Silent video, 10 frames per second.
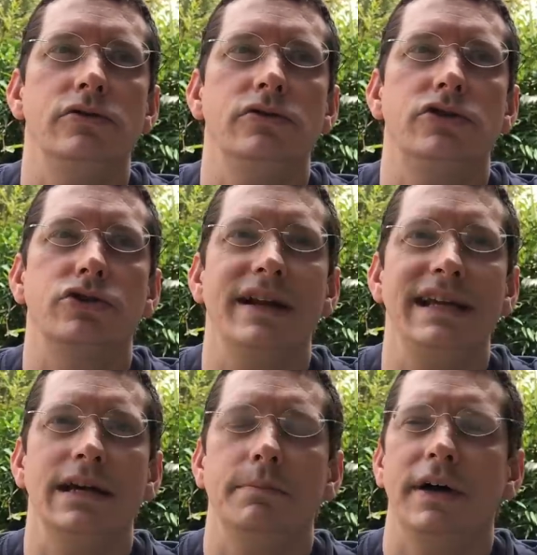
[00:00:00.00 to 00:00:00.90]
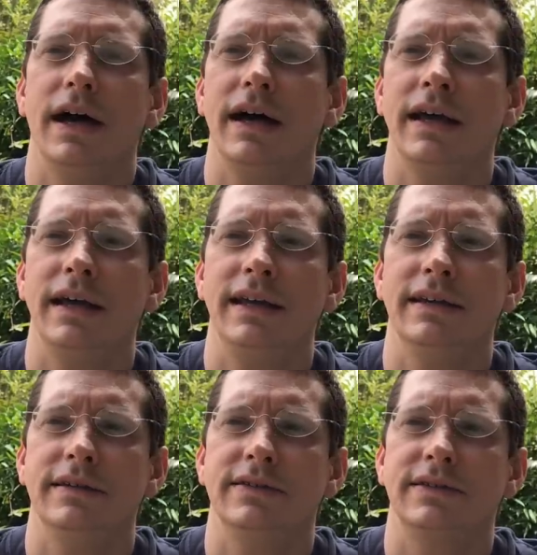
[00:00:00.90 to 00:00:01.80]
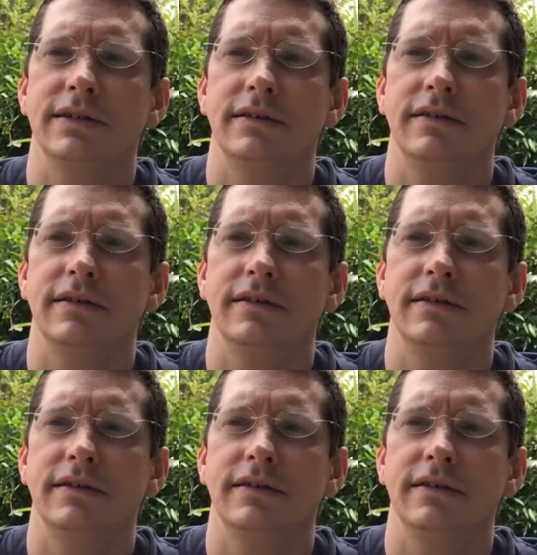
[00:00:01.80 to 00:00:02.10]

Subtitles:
tritium is,